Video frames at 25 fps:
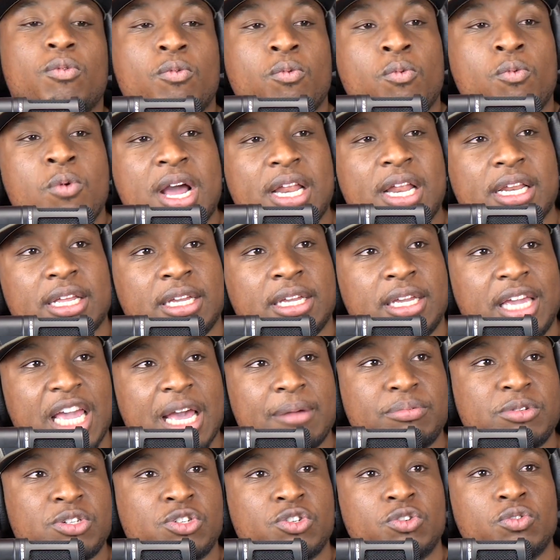what
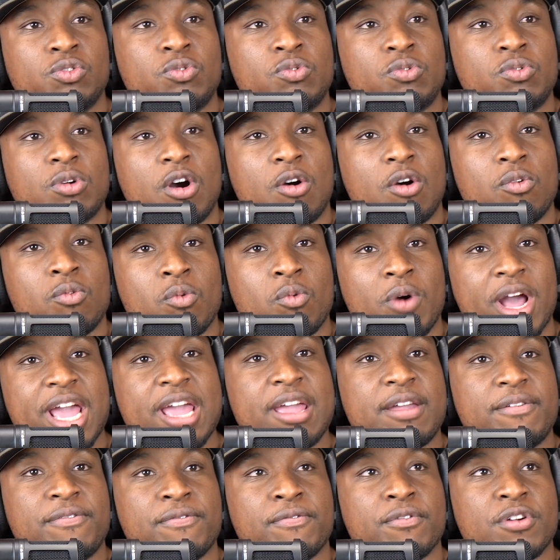kept you
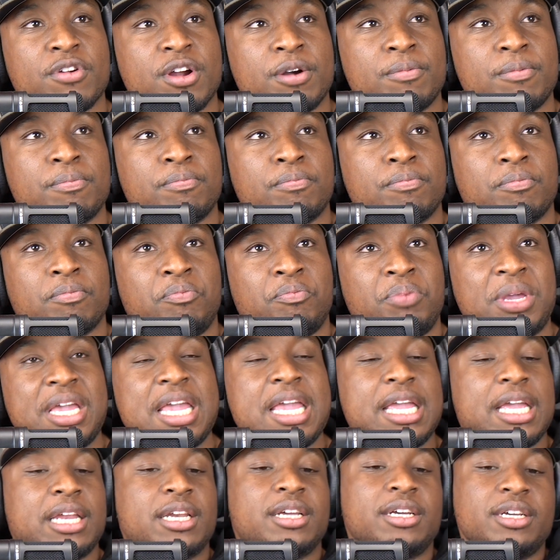away from
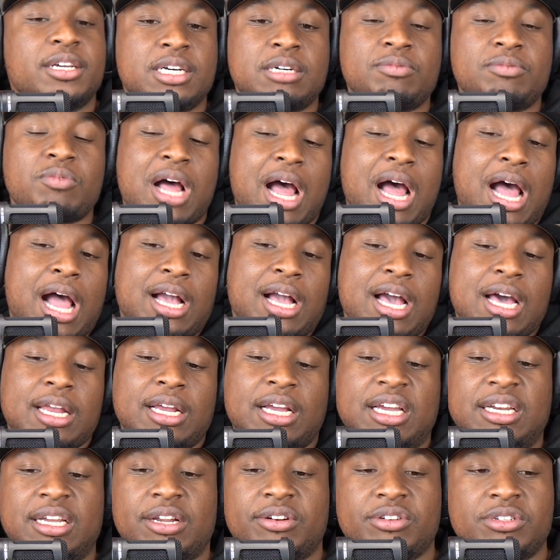being in the hub? I kind
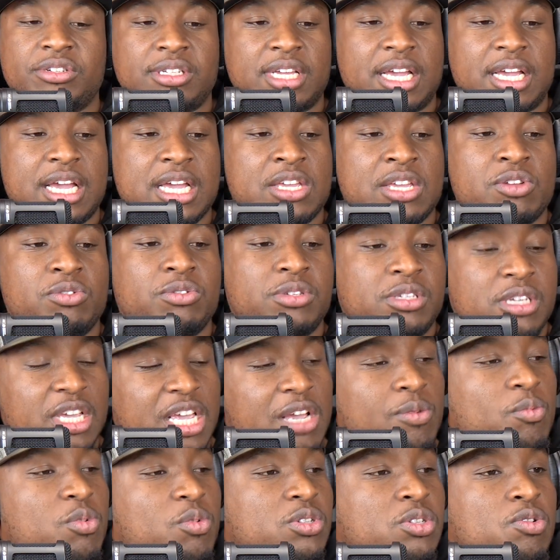of can understand you
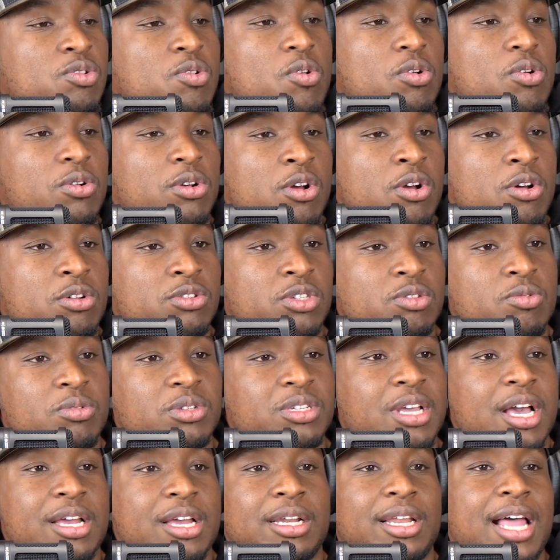seeing what's going on, so it's
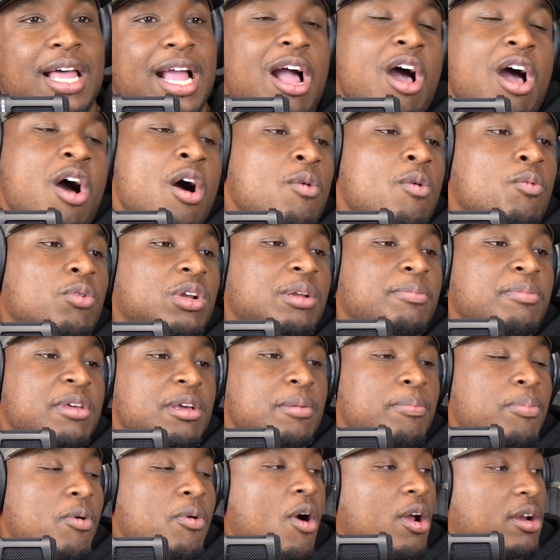kind of like I don't want to be
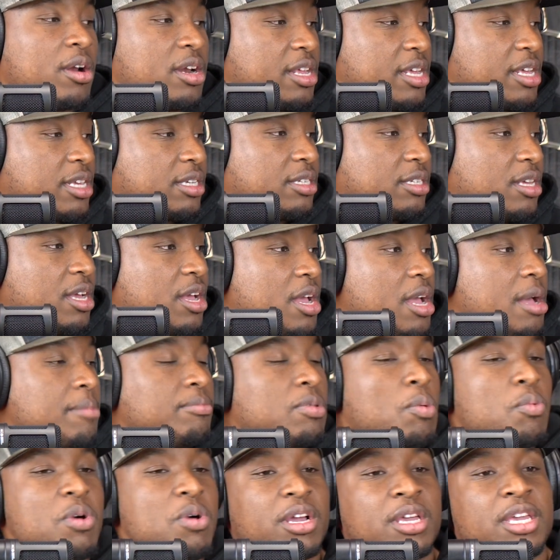a part of this.
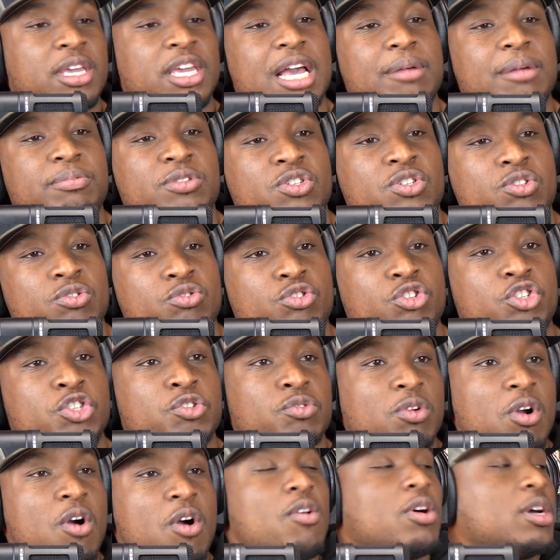But what kept you
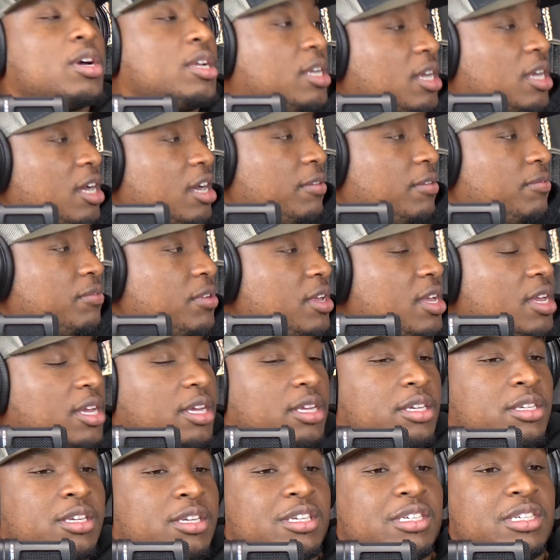strong enough
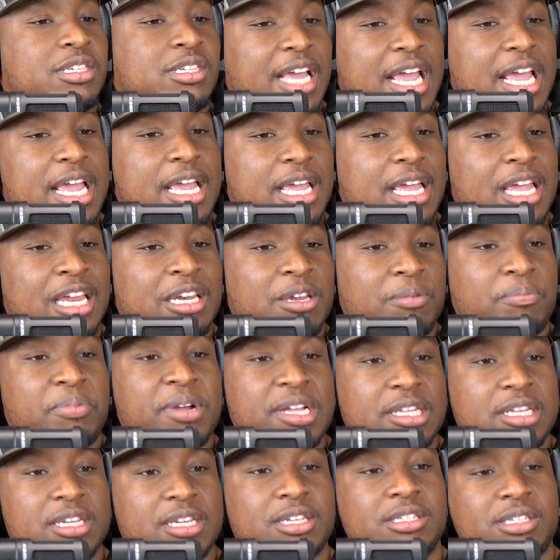to stay
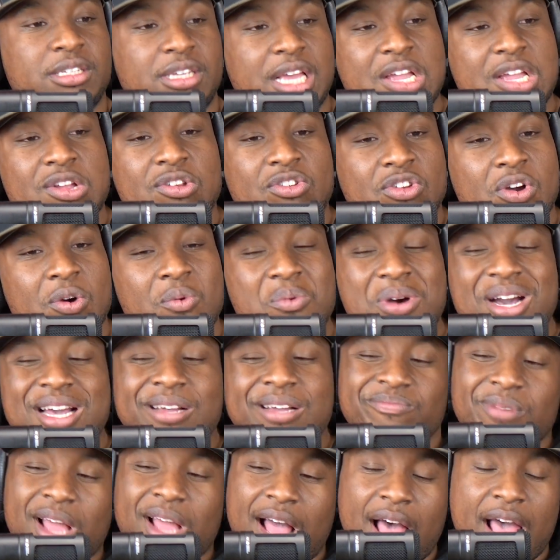independent and say, you know
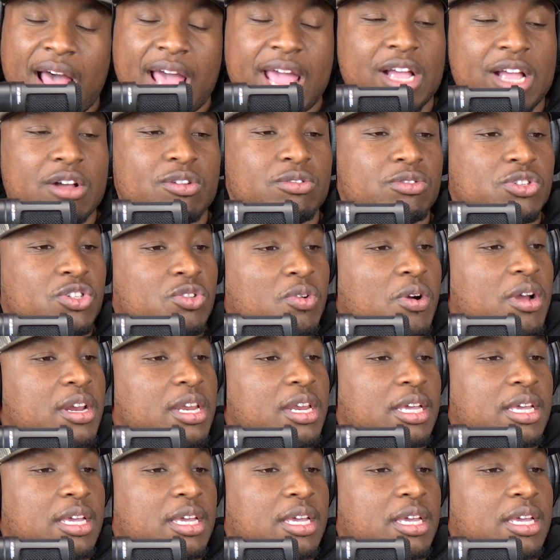what, I ain't gonna join the